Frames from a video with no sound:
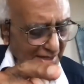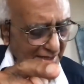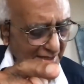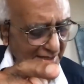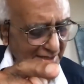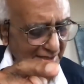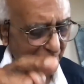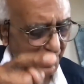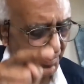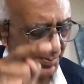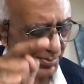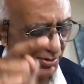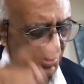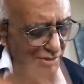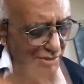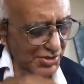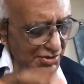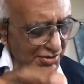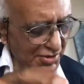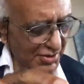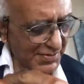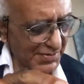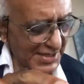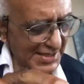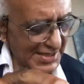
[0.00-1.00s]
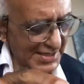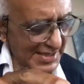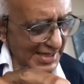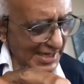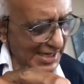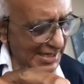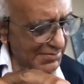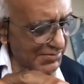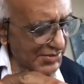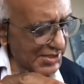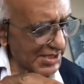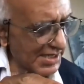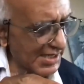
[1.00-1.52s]
in the post-COVID
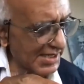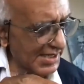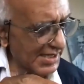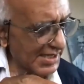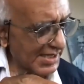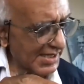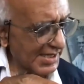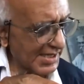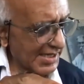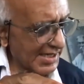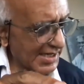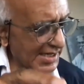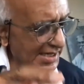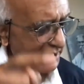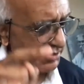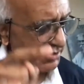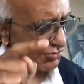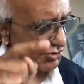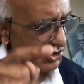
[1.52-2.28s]
times and